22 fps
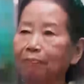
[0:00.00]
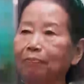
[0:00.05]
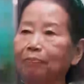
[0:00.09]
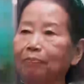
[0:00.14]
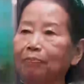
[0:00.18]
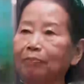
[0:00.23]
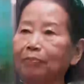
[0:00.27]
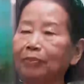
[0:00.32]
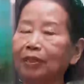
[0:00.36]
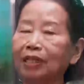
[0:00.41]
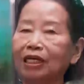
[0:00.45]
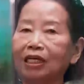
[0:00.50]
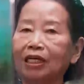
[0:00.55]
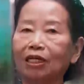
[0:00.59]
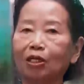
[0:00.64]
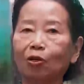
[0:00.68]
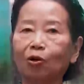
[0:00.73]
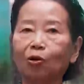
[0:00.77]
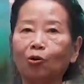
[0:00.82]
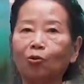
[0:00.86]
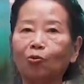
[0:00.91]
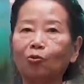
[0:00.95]
I am proud
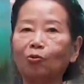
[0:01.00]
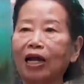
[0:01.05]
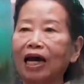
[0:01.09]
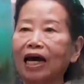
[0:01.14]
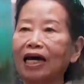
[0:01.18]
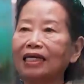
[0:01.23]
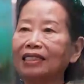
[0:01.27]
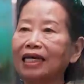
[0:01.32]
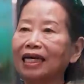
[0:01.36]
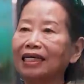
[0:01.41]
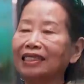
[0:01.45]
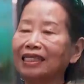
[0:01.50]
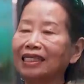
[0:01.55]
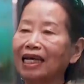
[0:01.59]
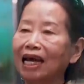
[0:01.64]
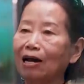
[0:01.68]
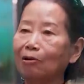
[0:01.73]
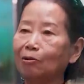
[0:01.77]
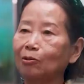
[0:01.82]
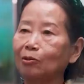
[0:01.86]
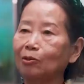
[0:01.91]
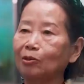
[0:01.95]
my efforts were
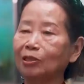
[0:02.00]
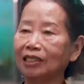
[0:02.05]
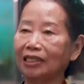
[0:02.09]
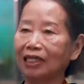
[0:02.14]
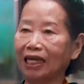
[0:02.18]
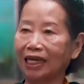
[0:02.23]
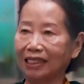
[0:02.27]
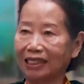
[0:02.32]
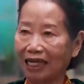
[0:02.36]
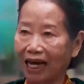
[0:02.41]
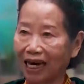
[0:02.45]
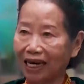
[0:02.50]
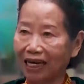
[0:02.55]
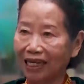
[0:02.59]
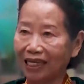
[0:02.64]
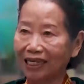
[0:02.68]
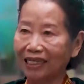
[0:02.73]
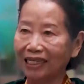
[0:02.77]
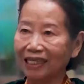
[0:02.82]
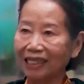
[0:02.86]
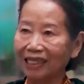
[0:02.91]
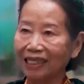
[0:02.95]
acknowledged and
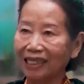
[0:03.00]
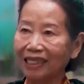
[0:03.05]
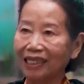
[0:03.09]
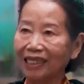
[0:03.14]
delighted to take the